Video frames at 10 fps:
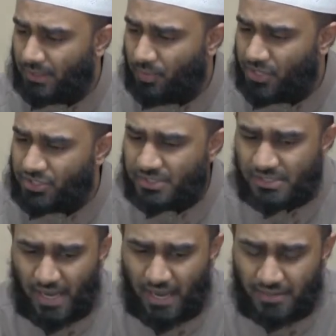washes
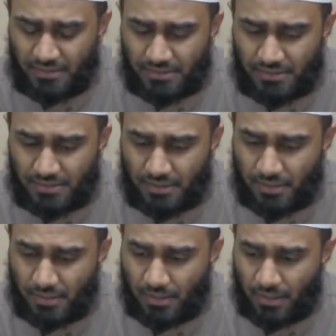his hands,
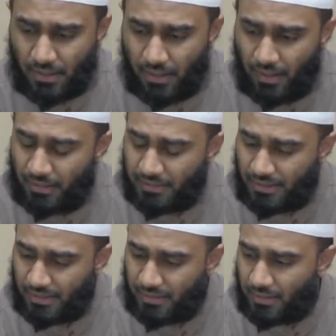and
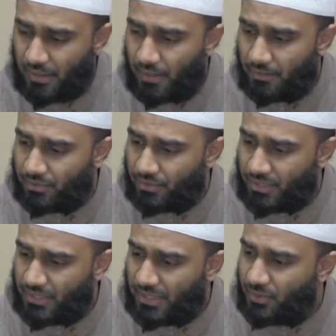he
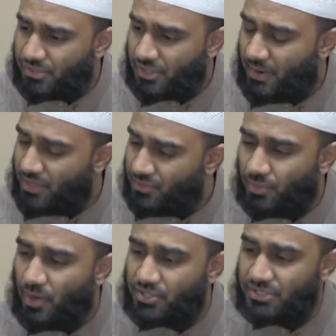goes to the bathroom
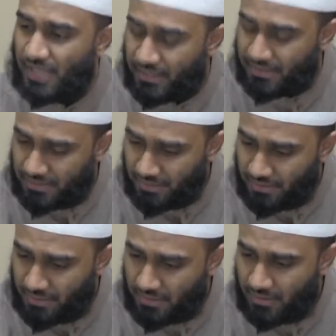to wash his hands.
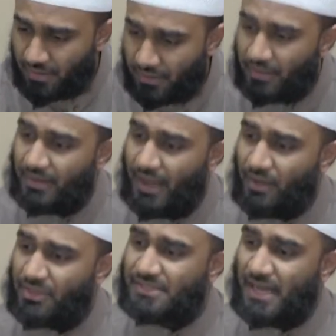
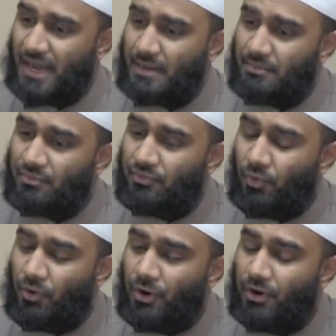Now the time
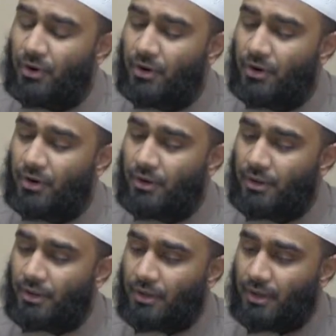
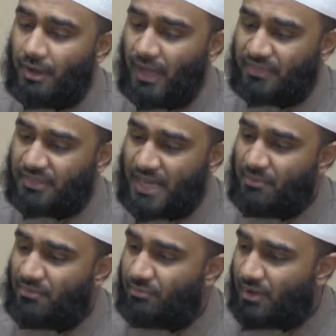at the
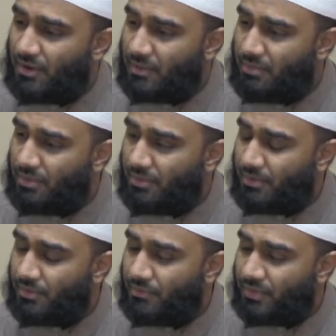time of Maghrib,
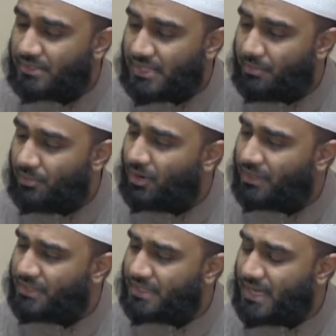for example, or
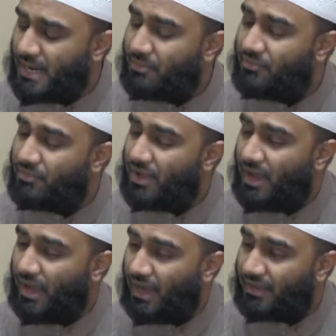at the time of
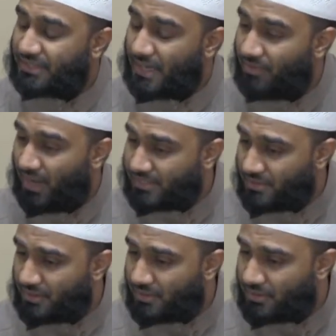
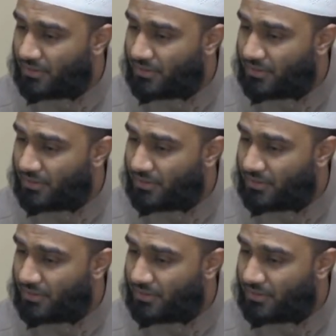Asr,